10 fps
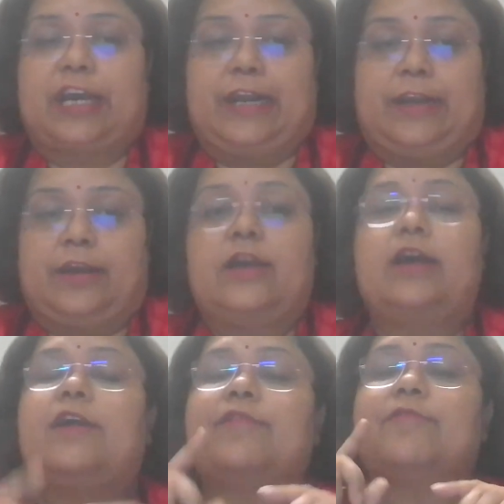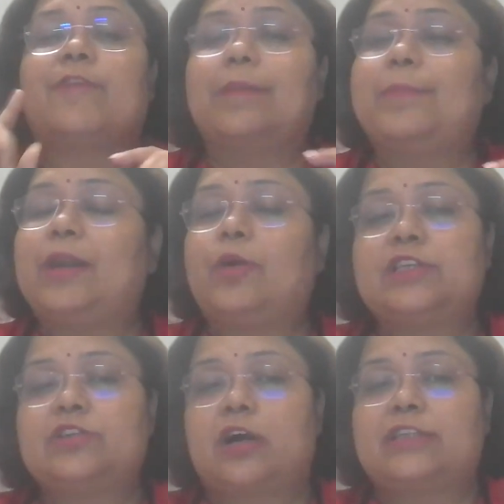child. If one pillow
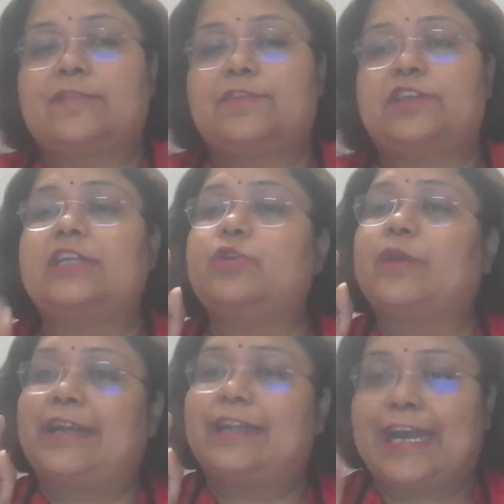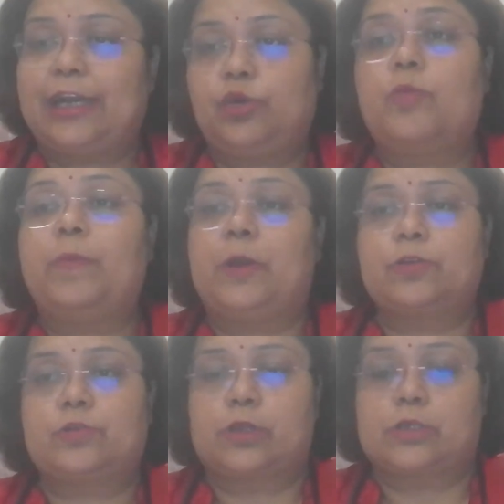is not sufficient, you can take 2
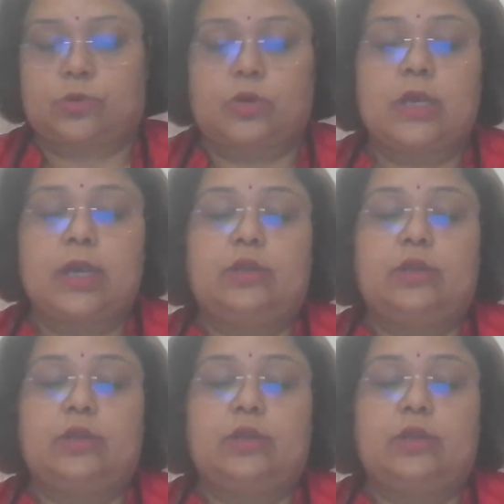pillows also.